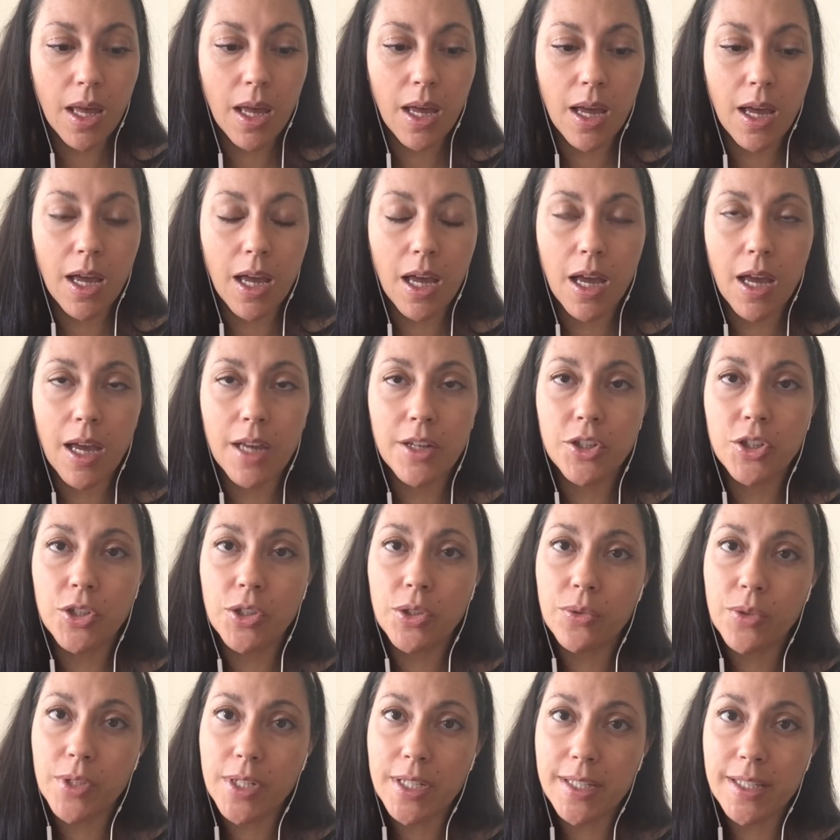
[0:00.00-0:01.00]
A
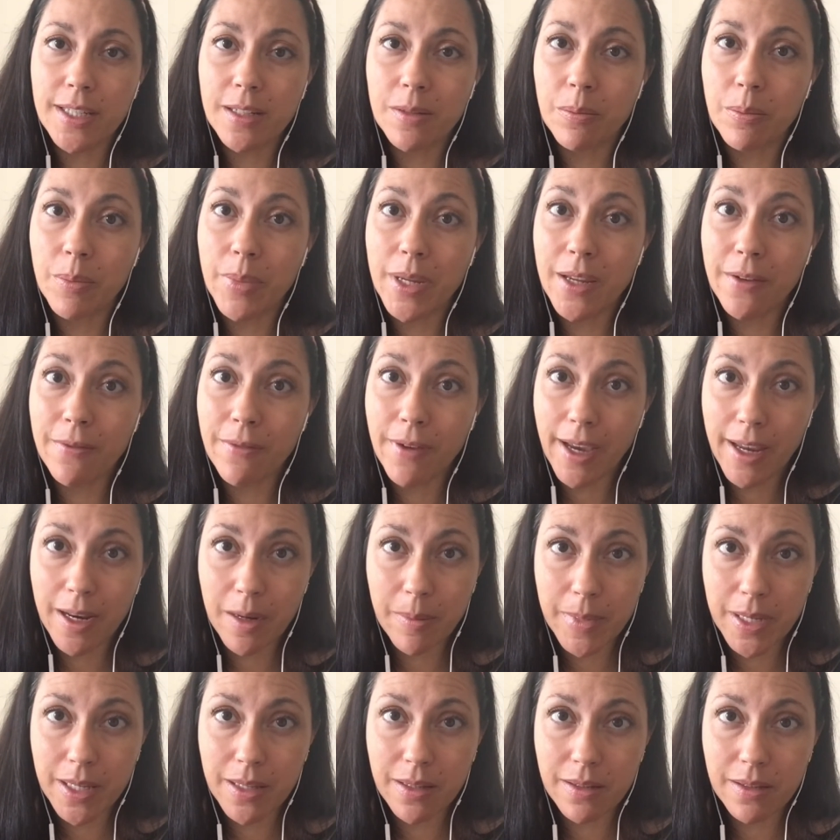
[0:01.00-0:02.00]
decrease in B
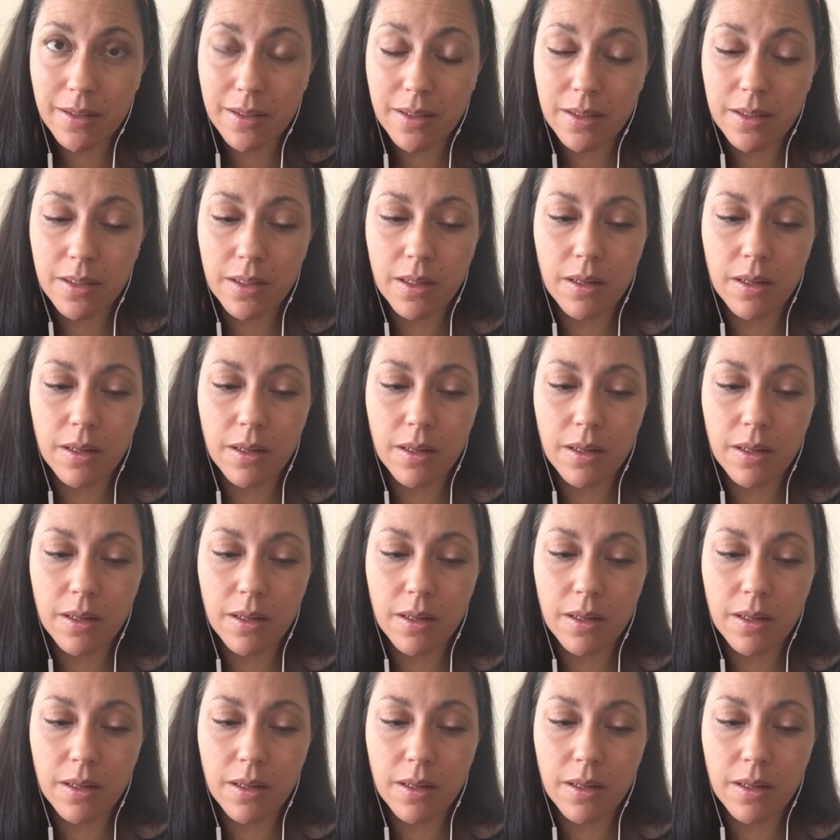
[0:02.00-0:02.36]
vitamins,